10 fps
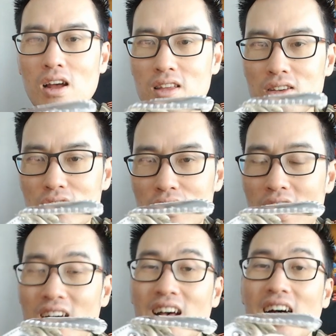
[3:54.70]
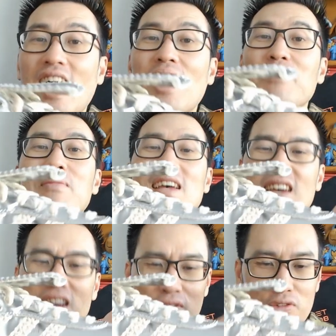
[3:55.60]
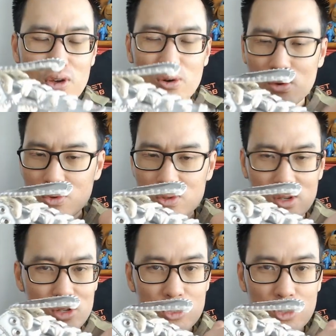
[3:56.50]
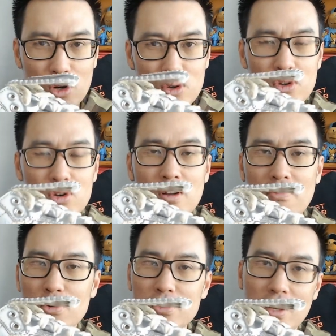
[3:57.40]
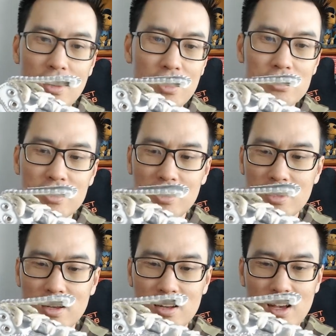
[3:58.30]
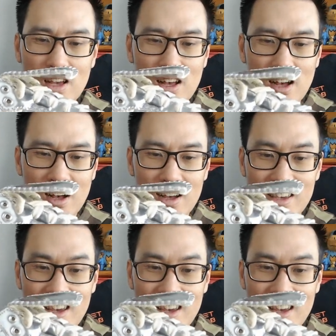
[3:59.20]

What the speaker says: this, it feels so good. It feels classy indeed. Yeah,